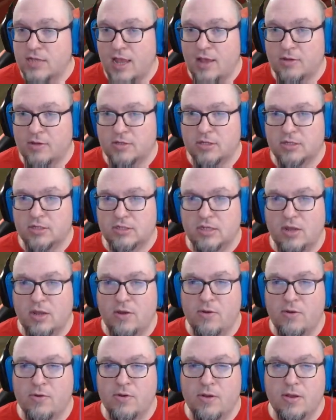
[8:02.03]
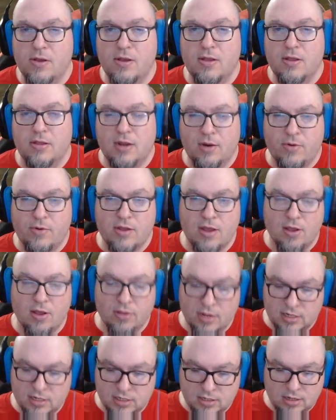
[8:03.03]
House. So there we go.
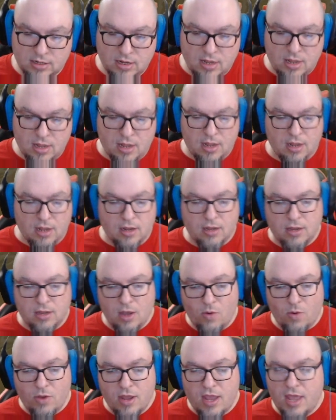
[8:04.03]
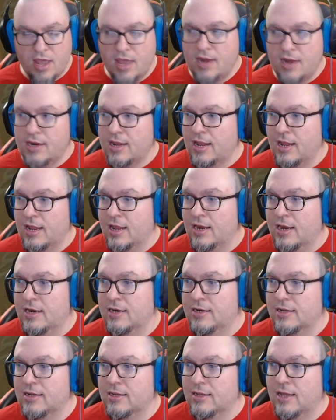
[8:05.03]
Let's go ahead
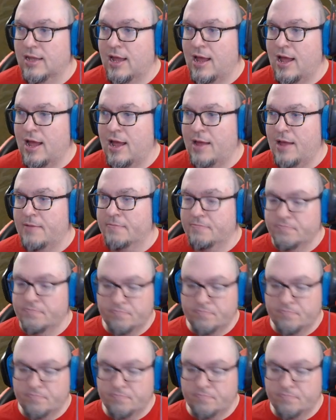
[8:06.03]
and uh,